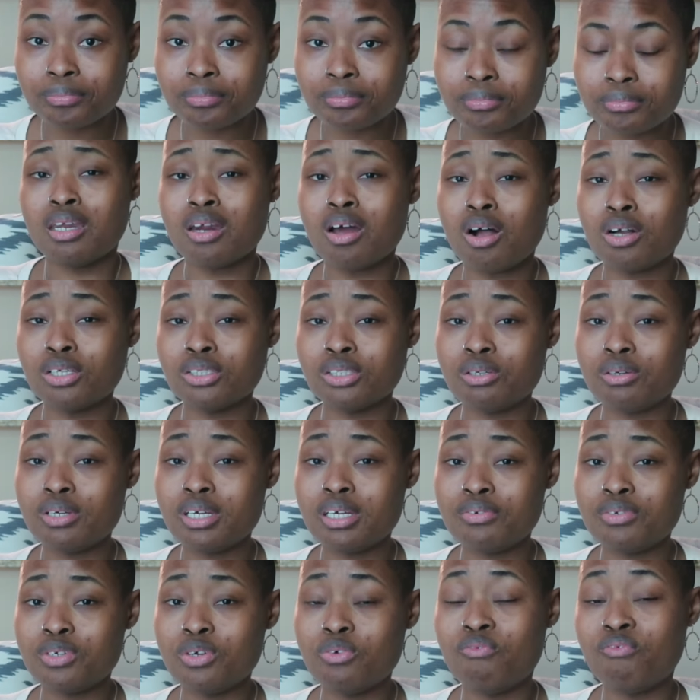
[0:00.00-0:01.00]
It also
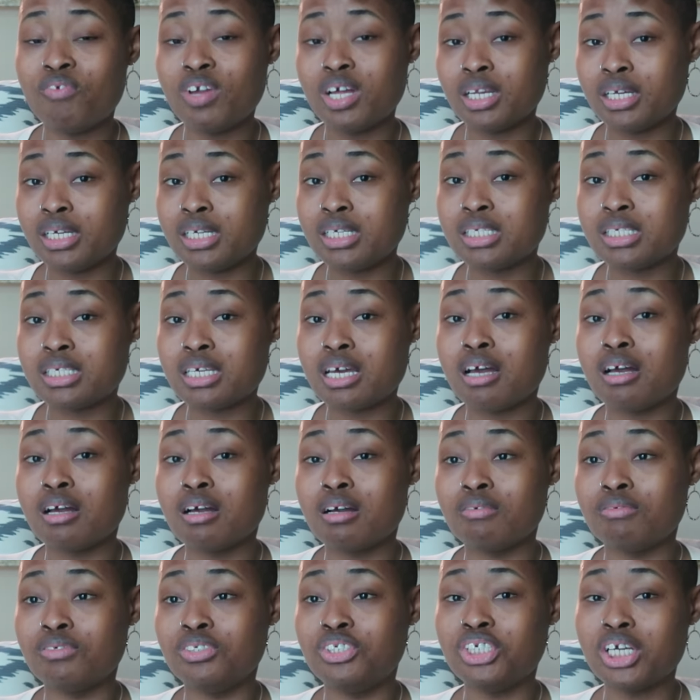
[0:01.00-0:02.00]
gives you feelings
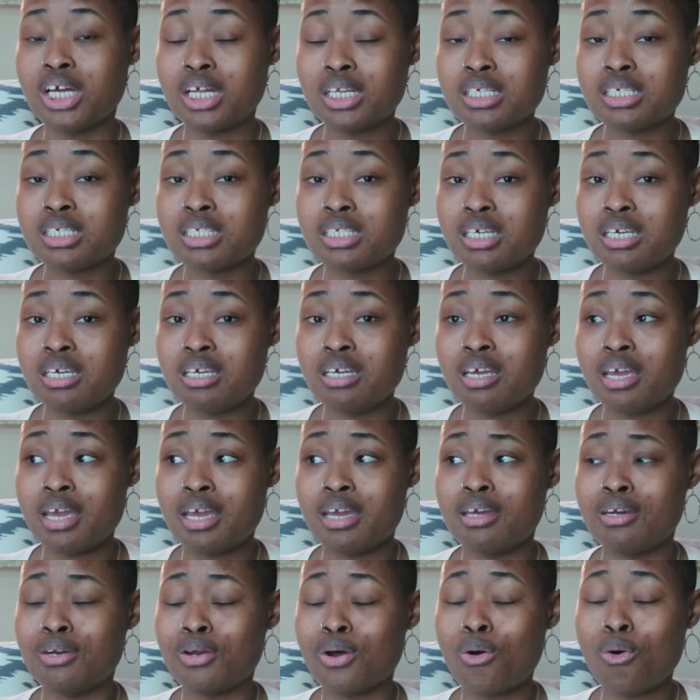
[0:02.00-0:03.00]
of jealousy
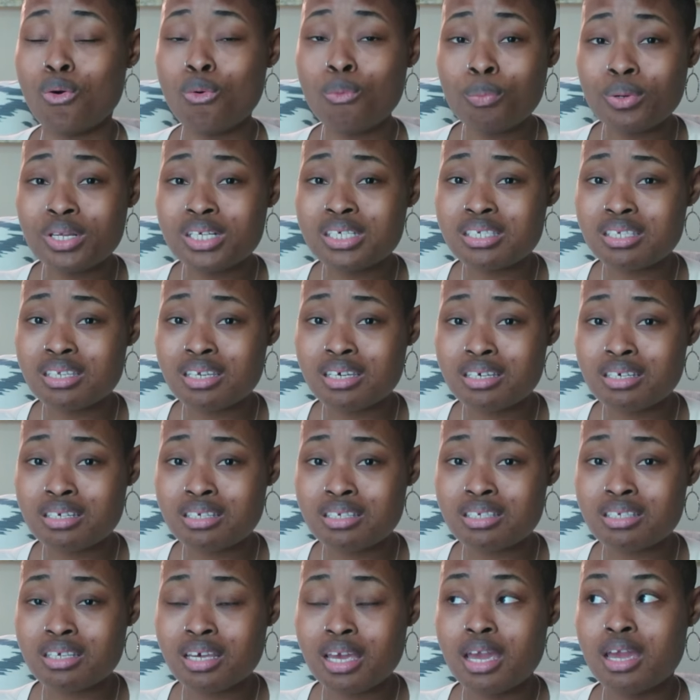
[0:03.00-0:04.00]
and
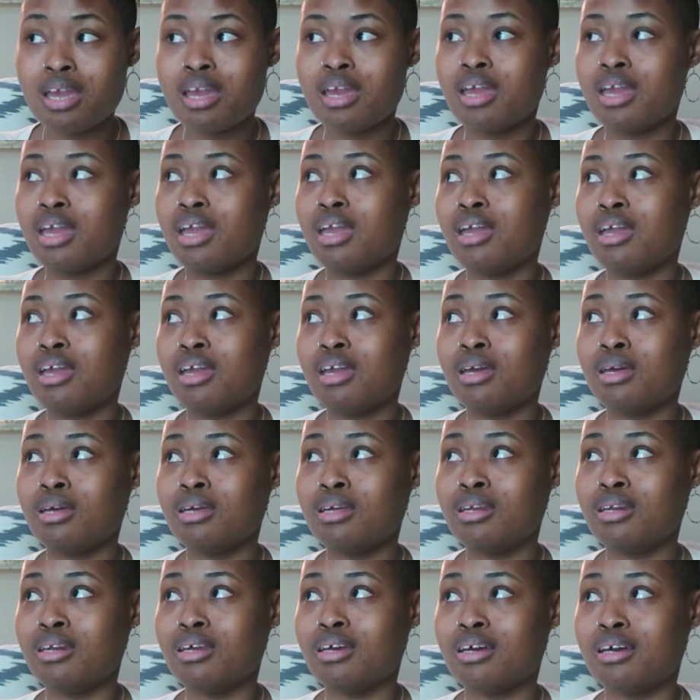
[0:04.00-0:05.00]
hopelessness.
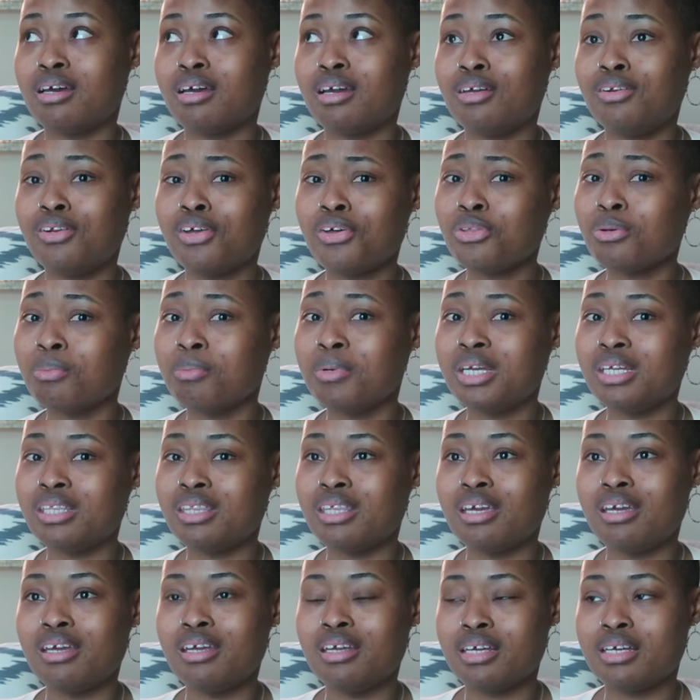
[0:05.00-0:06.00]
And another big
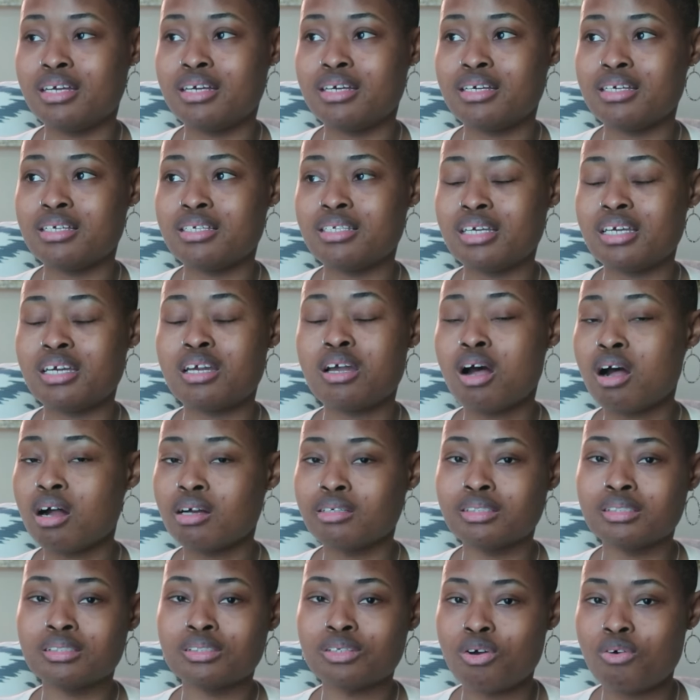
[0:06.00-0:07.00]
thing is it
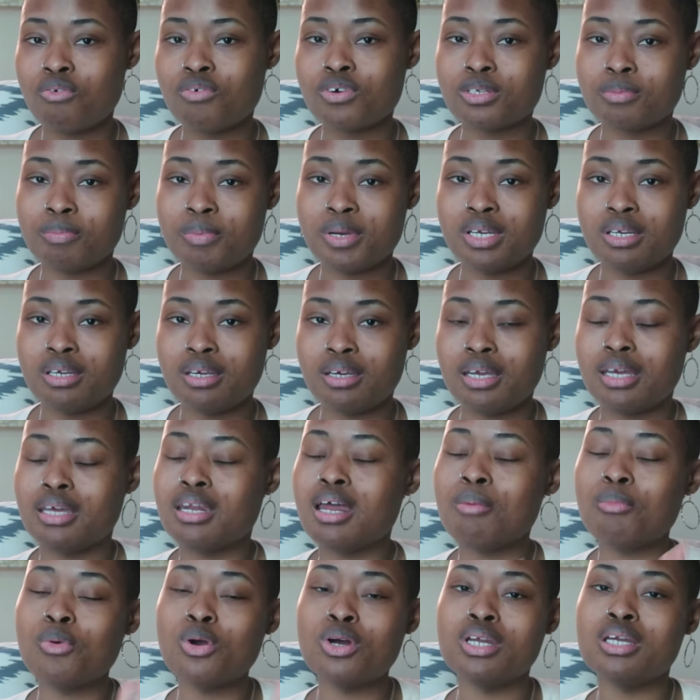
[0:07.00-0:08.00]
causes overspending, and
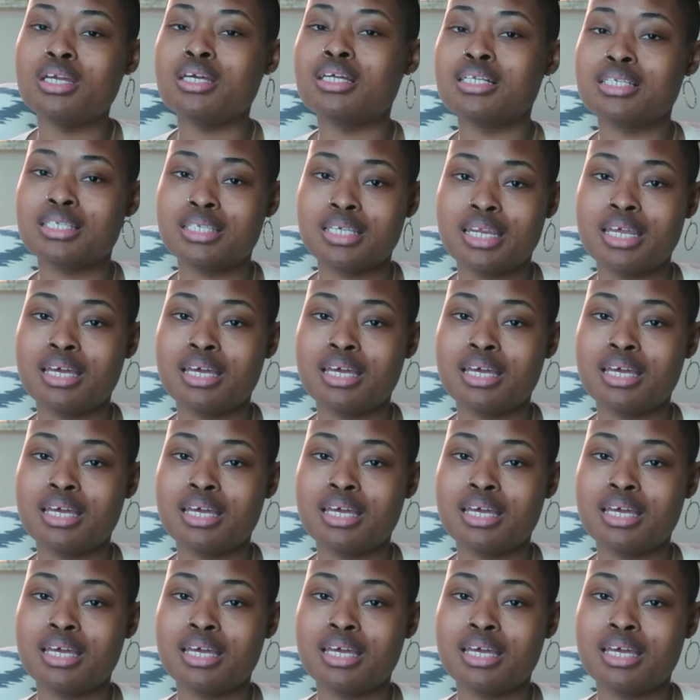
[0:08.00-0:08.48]
I'm going to get into